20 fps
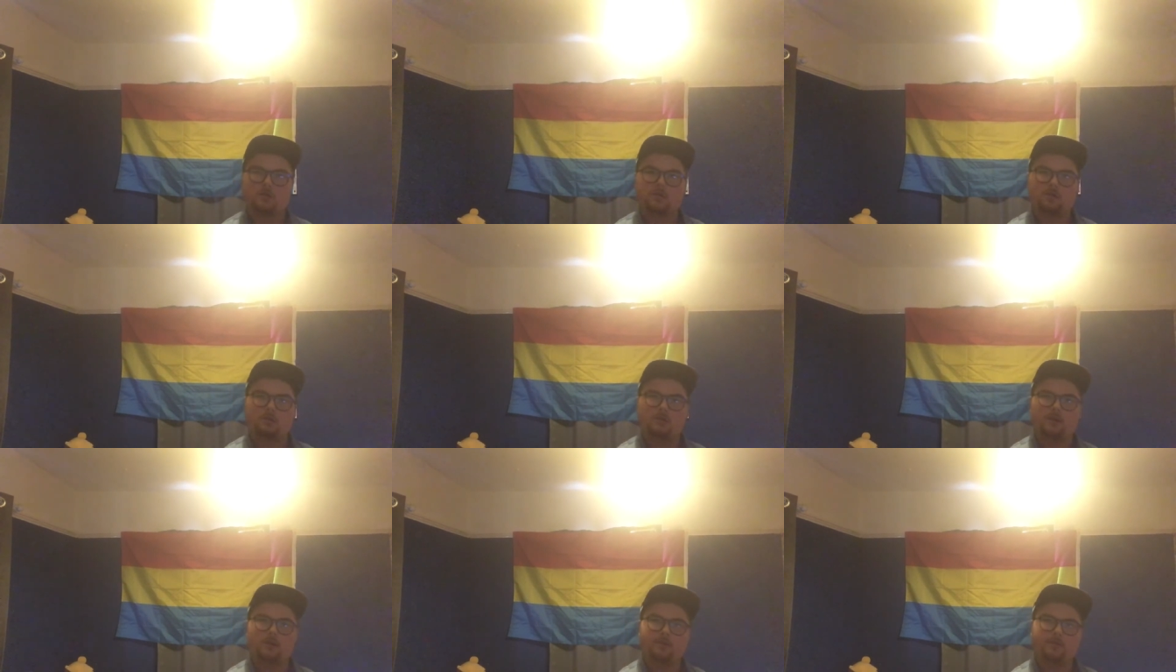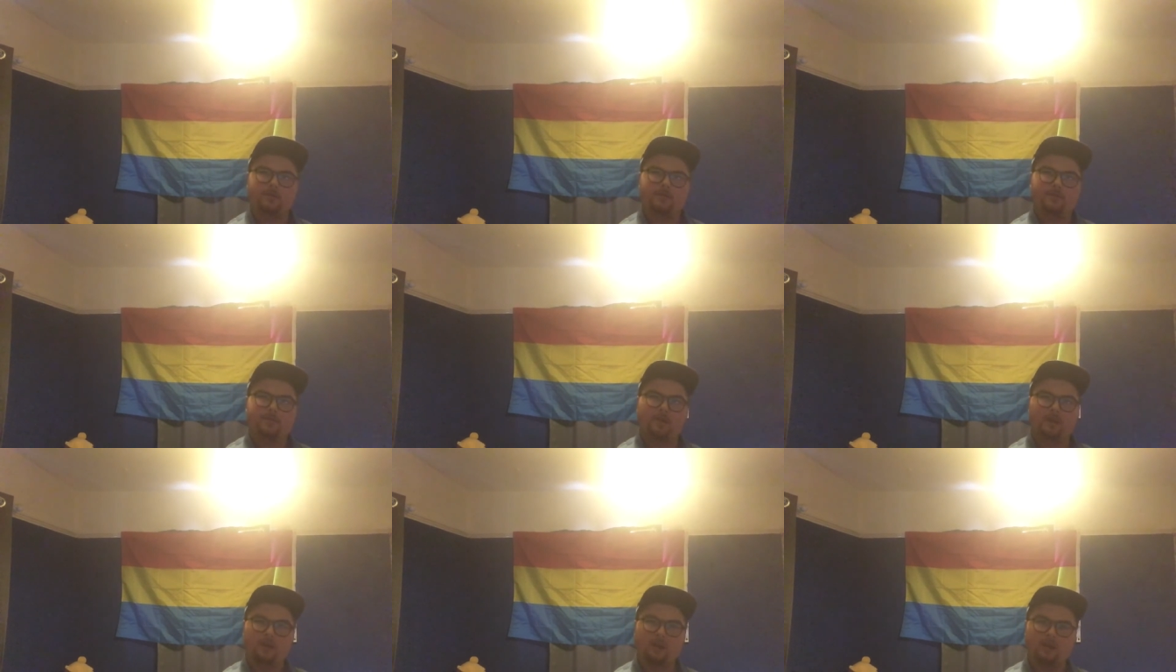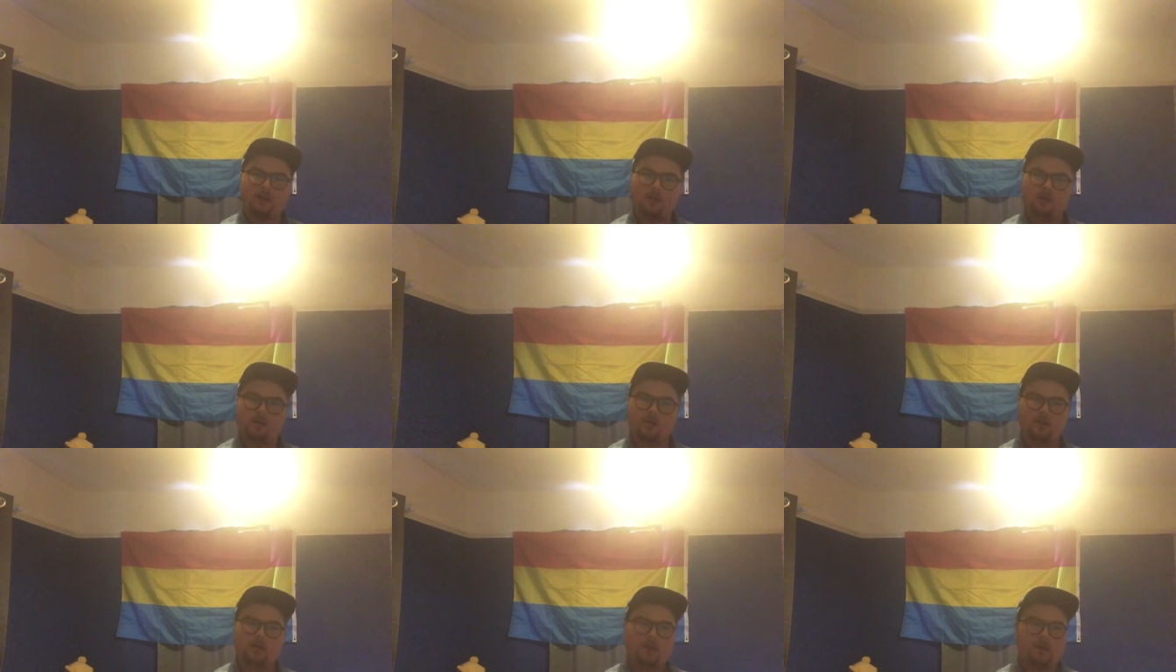I think,
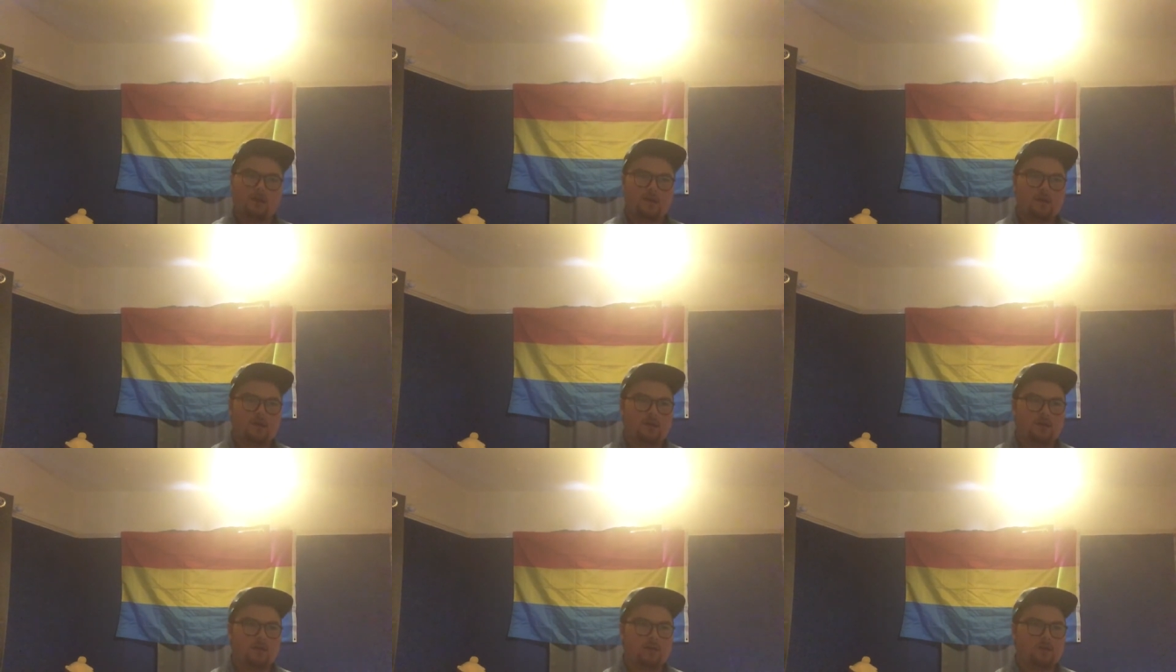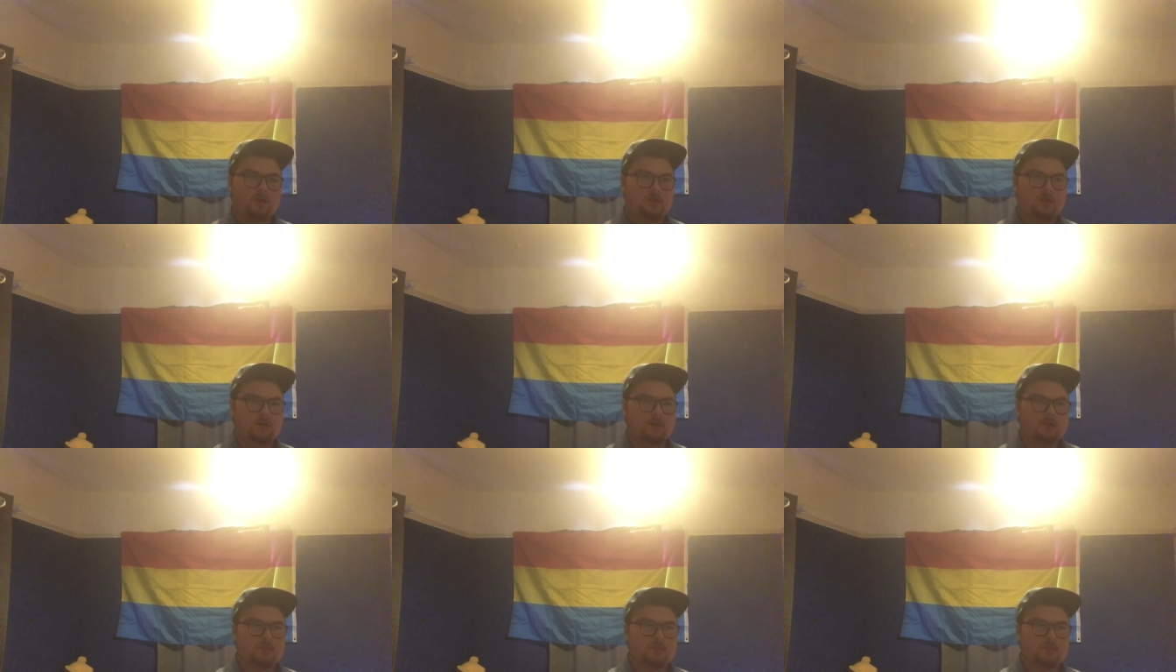and